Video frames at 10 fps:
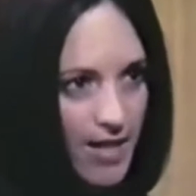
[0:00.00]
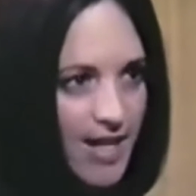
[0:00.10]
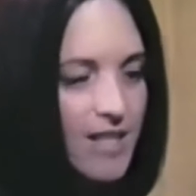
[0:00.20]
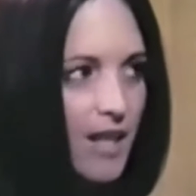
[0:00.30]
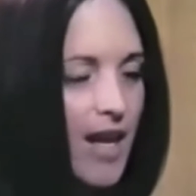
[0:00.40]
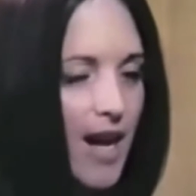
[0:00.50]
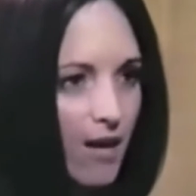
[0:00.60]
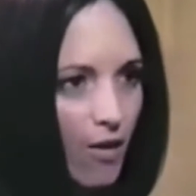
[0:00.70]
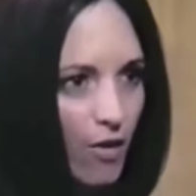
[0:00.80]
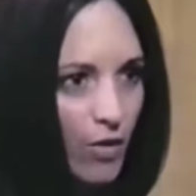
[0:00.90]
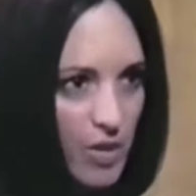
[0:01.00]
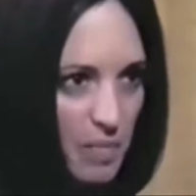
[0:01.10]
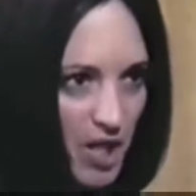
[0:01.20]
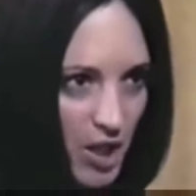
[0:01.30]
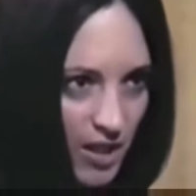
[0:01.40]
Tex and I had our own
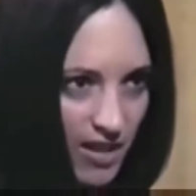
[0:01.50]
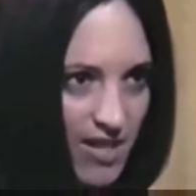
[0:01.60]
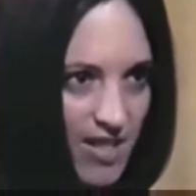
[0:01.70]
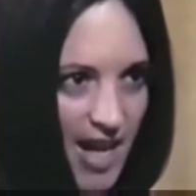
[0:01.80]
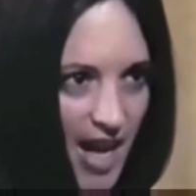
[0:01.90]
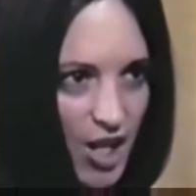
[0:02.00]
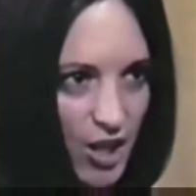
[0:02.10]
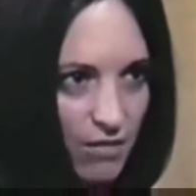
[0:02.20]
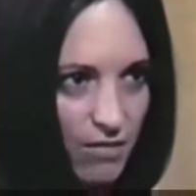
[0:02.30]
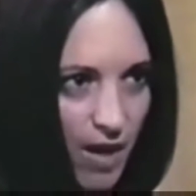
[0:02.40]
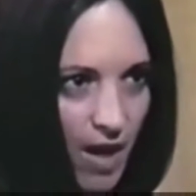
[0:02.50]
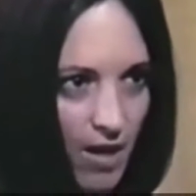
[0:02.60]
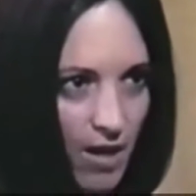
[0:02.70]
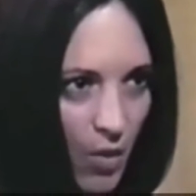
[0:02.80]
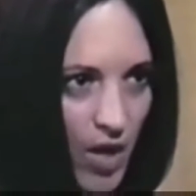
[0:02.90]
special little stash of
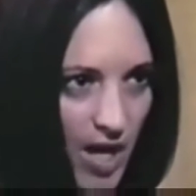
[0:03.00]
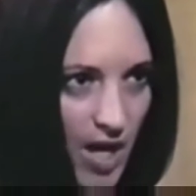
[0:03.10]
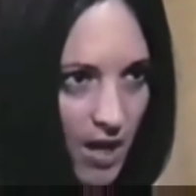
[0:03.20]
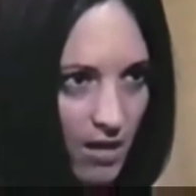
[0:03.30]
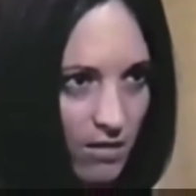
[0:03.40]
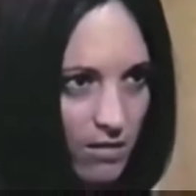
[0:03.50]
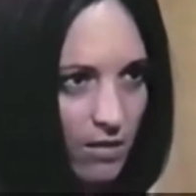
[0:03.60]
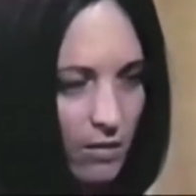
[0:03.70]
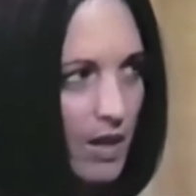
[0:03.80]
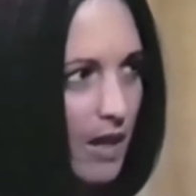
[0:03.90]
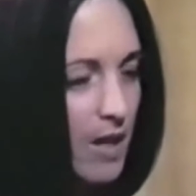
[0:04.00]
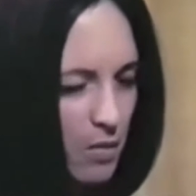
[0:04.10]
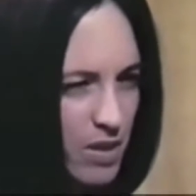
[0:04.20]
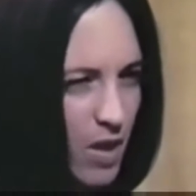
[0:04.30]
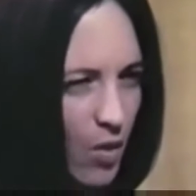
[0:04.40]
cocaine. I
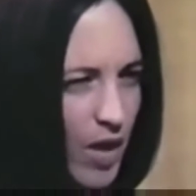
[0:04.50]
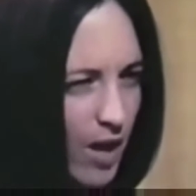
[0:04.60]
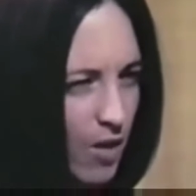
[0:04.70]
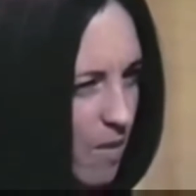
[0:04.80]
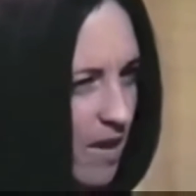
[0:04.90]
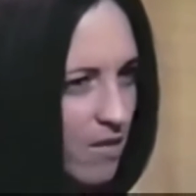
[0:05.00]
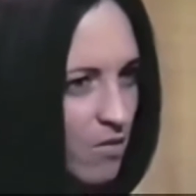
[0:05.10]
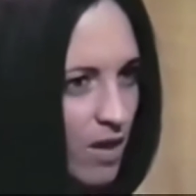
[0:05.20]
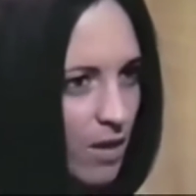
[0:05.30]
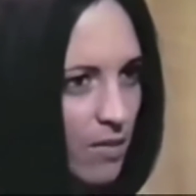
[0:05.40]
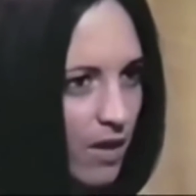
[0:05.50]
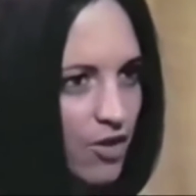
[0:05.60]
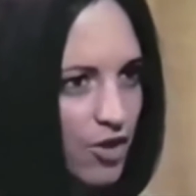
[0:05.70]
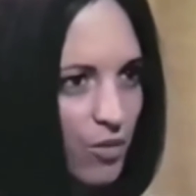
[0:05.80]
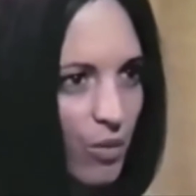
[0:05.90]
think it was cocaine or methadone, I'm
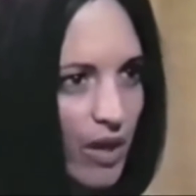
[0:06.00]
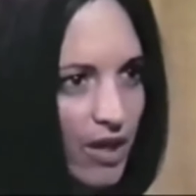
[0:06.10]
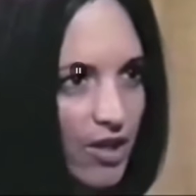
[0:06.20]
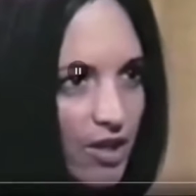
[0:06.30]
not sure which.